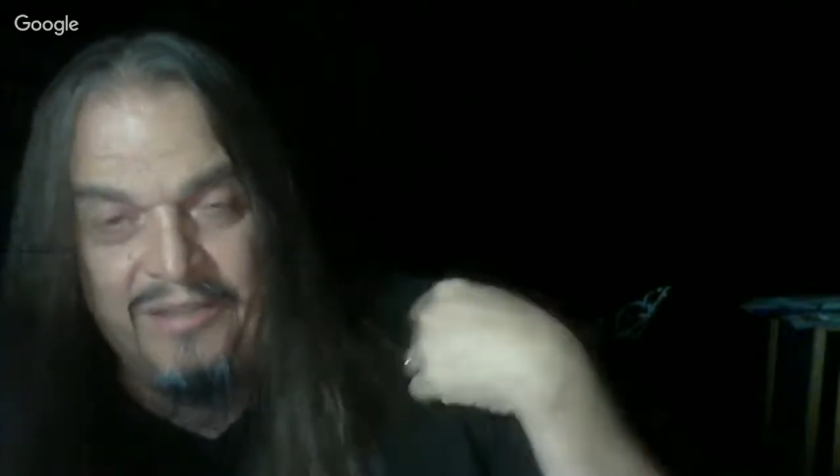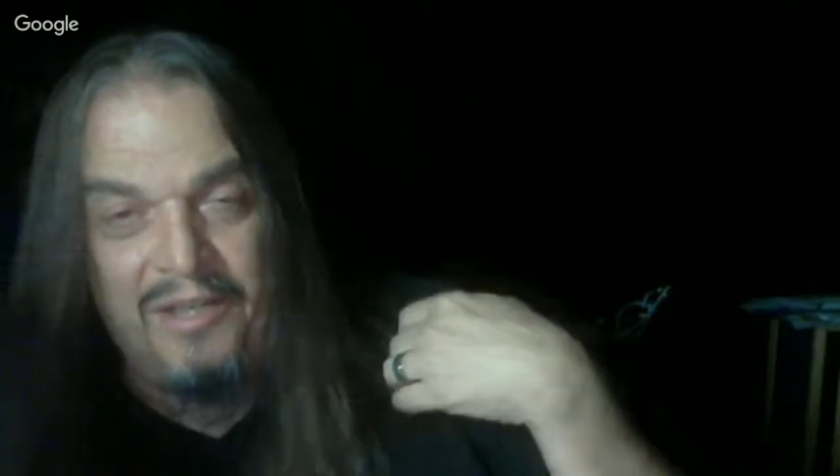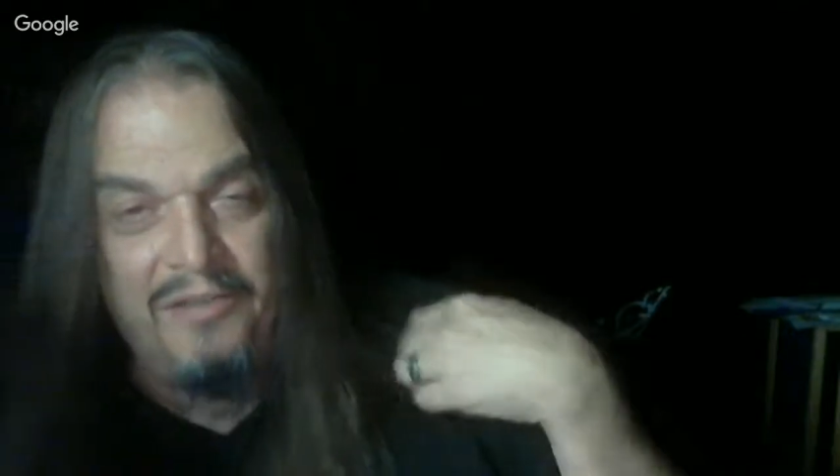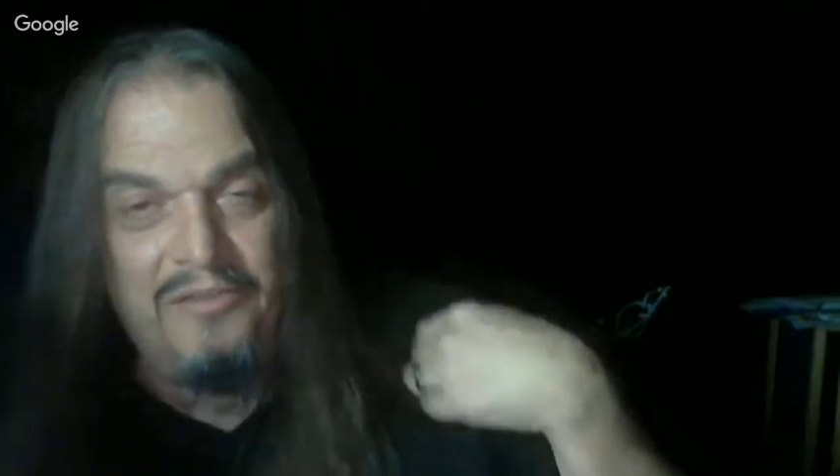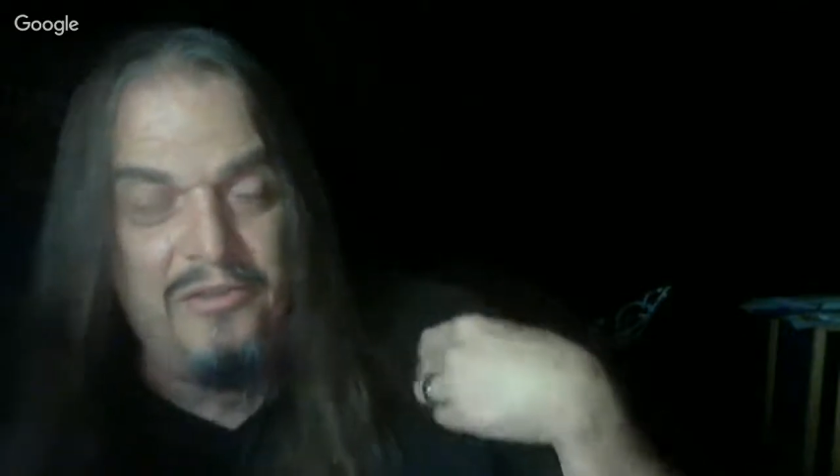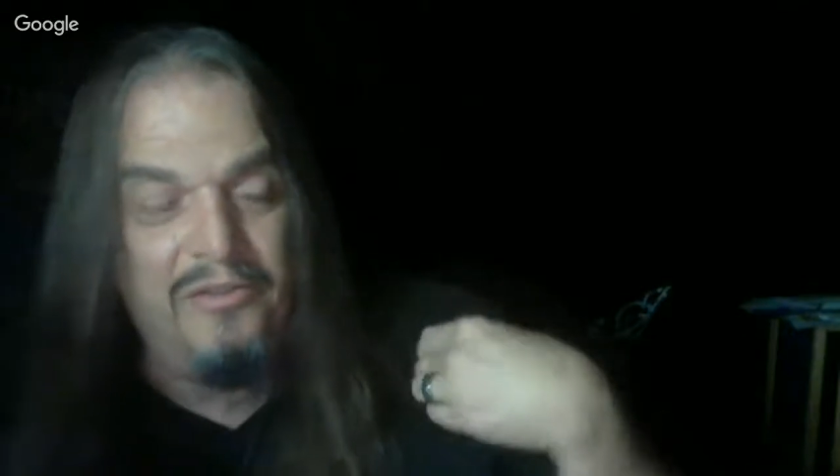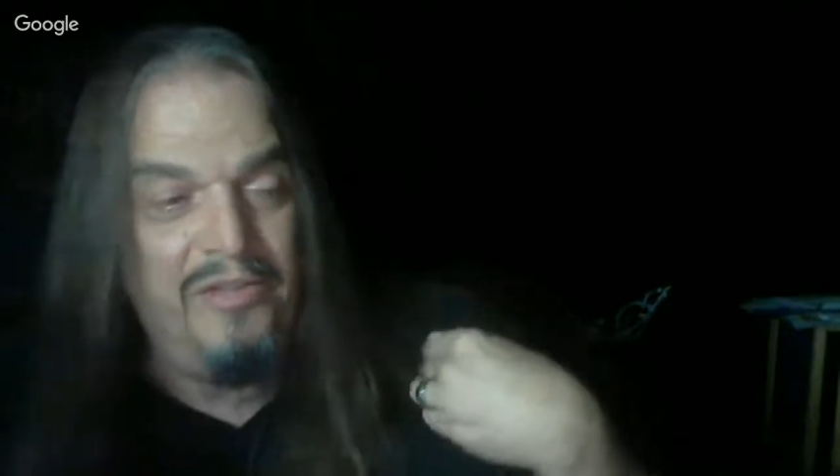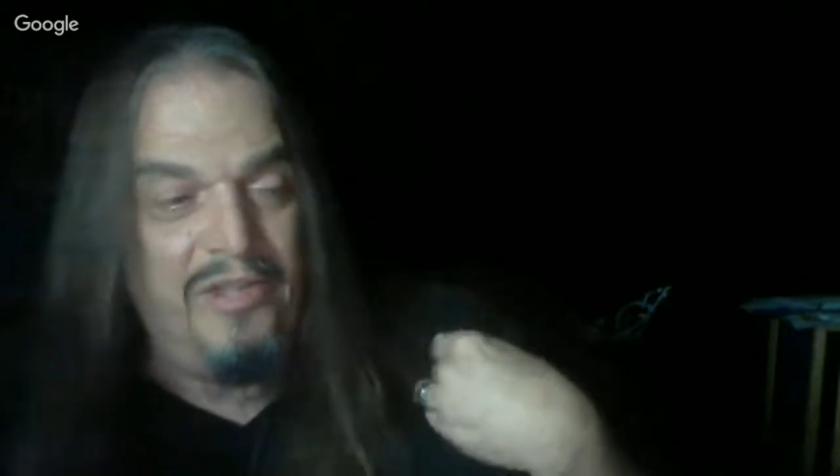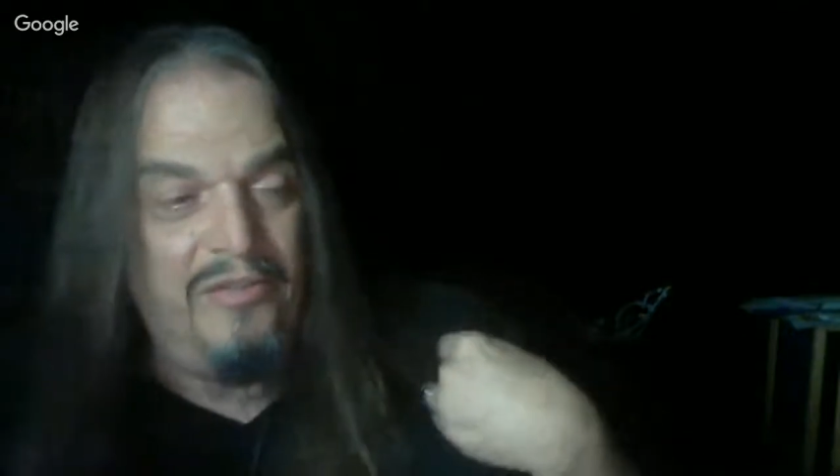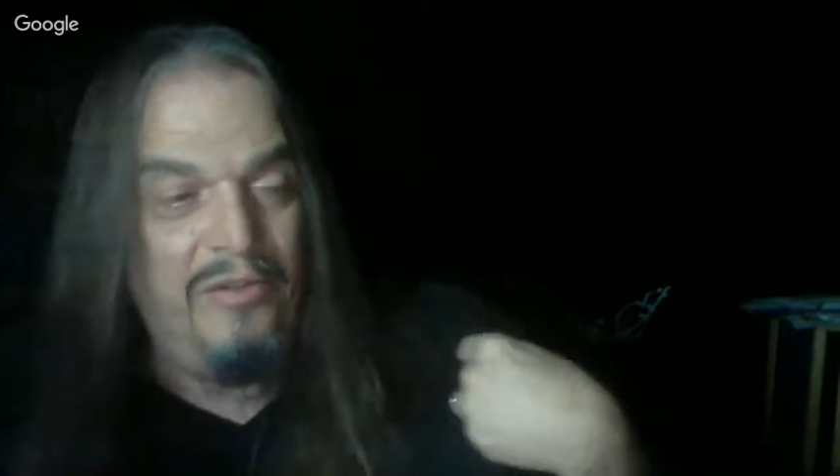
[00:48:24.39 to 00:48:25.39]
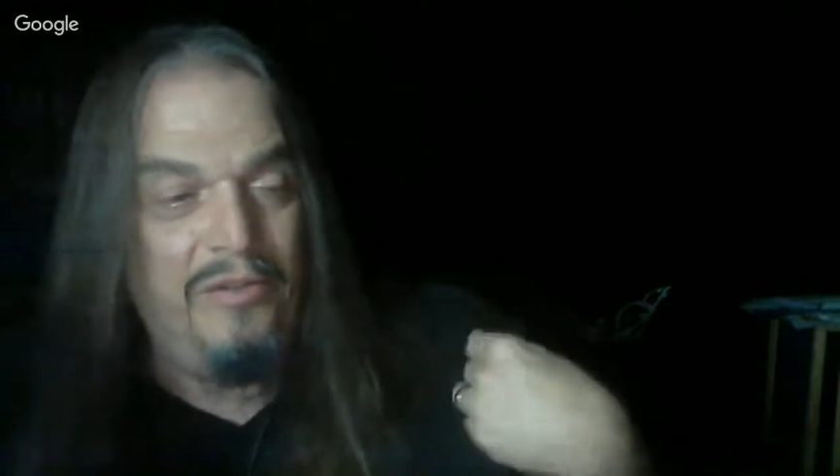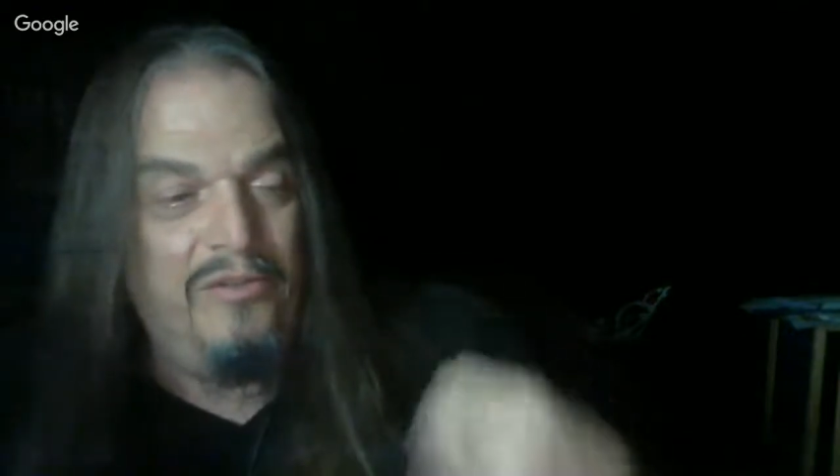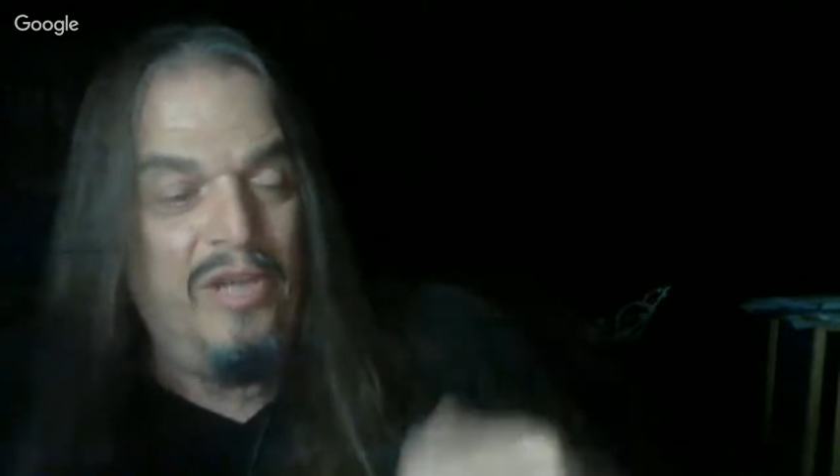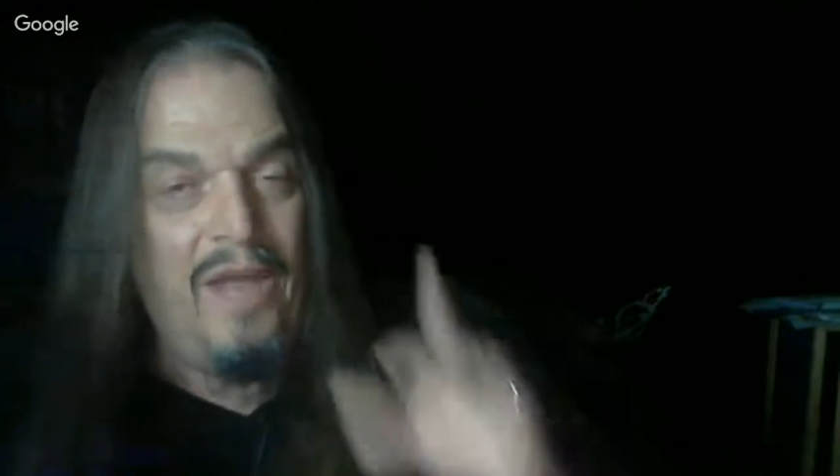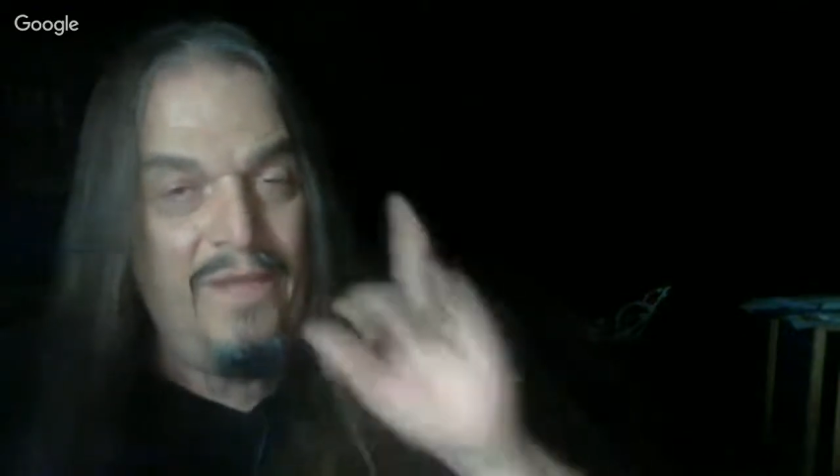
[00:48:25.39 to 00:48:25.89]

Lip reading: dinosaurs in the next few years.